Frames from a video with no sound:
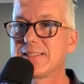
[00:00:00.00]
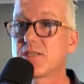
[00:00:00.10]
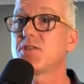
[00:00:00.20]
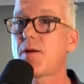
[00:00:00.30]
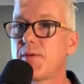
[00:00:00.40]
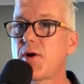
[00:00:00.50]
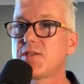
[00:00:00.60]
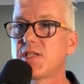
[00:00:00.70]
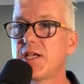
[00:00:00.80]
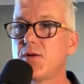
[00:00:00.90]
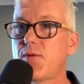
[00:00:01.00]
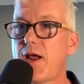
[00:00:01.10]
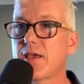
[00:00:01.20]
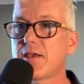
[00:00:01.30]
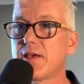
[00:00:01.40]
because I'm the most senior
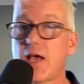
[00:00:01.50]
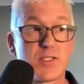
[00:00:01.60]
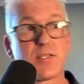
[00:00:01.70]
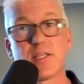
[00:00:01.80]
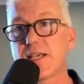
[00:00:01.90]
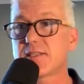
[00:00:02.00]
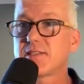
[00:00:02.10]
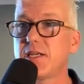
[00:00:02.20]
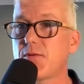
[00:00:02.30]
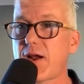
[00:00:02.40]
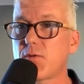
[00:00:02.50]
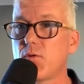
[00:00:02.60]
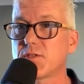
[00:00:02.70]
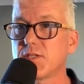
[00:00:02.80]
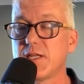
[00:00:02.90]
rank, until the next senior rank
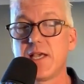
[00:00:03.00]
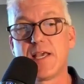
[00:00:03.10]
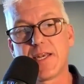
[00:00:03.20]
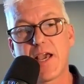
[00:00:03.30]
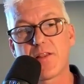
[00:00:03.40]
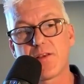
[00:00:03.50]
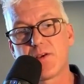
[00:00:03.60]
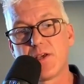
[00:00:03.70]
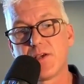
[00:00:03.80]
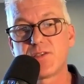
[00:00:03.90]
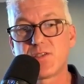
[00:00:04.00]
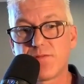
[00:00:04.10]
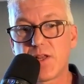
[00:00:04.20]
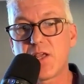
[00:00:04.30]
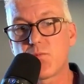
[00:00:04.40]
walks in. Now, in the
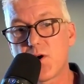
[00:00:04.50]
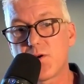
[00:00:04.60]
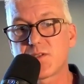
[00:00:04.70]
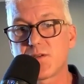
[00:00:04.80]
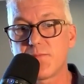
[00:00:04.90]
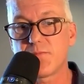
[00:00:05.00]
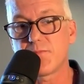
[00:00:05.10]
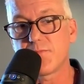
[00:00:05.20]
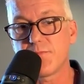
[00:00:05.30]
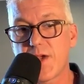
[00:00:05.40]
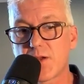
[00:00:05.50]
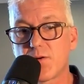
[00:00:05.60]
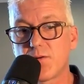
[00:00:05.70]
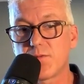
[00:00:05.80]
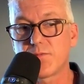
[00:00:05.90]
civilian worlds and
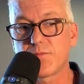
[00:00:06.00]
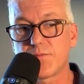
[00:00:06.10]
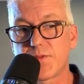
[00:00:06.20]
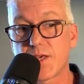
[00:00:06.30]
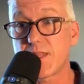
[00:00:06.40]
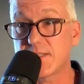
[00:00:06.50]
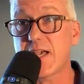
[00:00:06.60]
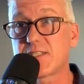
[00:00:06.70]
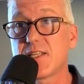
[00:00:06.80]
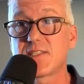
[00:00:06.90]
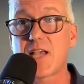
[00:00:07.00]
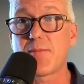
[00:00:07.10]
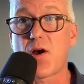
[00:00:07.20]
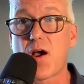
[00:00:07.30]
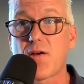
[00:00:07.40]
medical thing, there's actually the
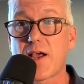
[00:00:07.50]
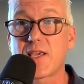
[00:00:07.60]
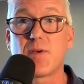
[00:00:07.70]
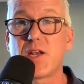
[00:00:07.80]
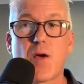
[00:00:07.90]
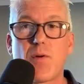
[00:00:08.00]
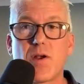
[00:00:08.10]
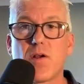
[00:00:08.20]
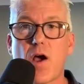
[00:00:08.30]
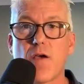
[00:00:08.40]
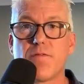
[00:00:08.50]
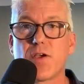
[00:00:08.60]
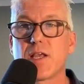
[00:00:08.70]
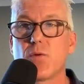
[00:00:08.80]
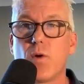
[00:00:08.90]
same hierarchy, but no one
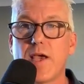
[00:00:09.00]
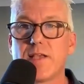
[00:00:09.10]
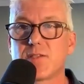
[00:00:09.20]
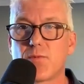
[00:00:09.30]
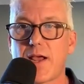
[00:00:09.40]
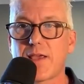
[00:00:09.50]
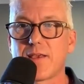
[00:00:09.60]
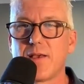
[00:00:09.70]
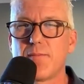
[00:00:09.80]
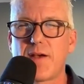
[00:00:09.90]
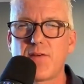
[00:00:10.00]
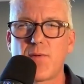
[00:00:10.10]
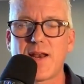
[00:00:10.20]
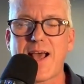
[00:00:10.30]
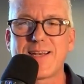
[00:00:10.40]
overtly wears the rank. But
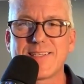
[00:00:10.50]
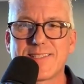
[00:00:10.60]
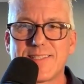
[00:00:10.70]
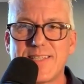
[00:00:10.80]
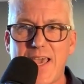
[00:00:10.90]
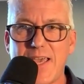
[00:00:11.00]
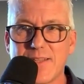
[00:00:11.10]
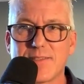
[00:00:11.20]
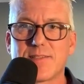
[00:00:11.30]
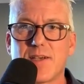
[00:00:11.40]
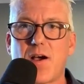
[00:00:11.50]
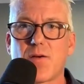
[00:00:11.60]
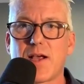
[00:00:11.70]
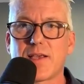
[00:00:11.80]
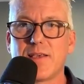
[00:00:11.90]
everyone understands the
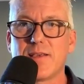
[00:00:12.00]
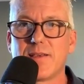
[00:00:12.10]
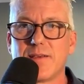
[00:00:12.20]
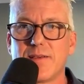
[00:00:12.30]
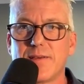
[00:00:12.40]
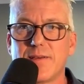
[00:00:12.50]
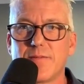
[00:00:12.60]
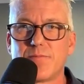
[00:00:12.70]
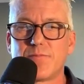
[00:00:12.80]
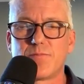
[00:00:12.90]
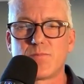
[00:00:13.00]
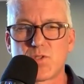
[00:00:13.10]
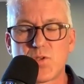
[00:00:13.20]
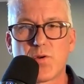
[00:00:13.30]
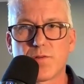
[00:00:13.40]
hierarchy,
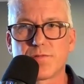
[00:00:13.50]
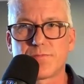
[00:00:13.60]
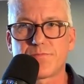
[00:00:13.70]
sort of.